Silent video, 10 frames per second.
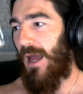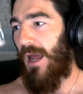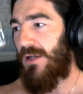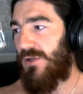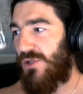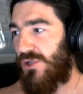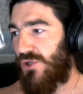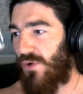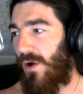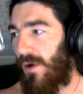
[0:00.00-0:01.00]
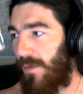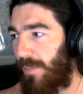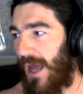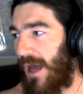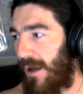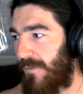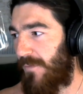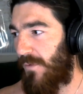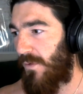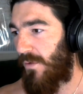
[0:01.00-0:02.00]
and strong,
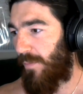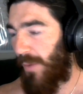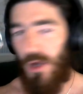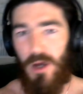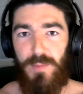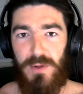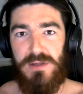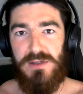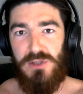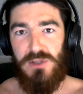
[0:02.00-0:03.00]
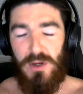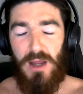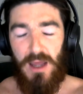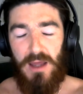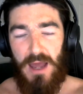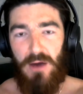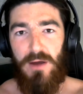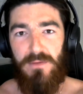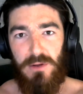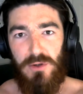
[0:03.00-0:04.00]
powerful purpose to our
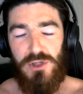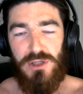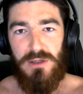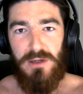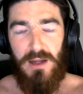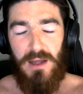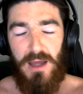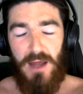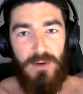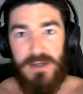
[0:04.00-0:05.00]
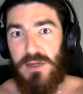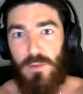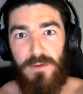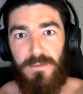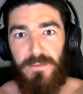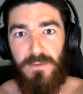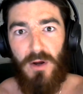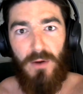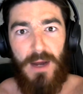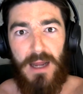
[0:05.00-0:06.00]
evolution. Otherwise, they would have
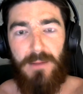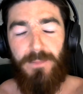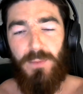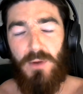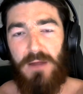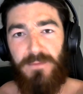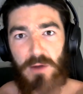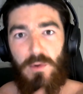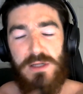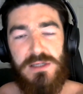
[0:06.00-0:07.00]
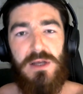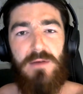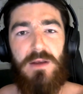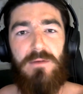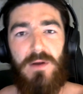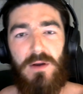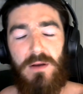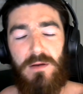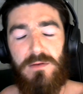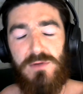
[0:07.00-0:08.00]
gone away, right? If they weren't serving a
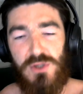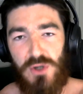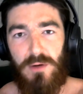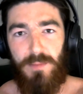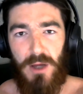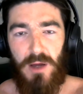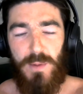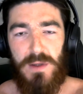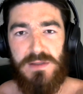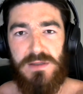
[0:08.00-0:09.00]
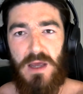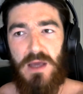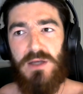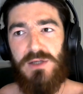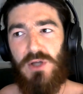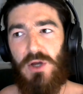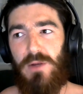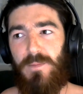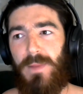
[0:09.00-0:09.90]
very strong purpose. So